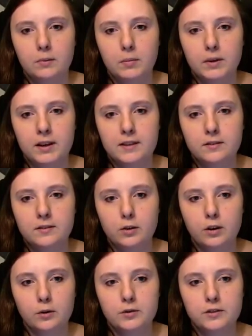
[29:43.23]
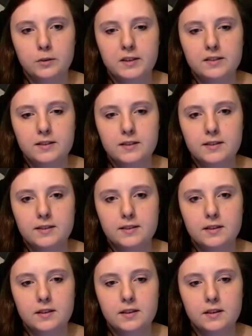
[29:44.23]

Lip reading: place to close the business.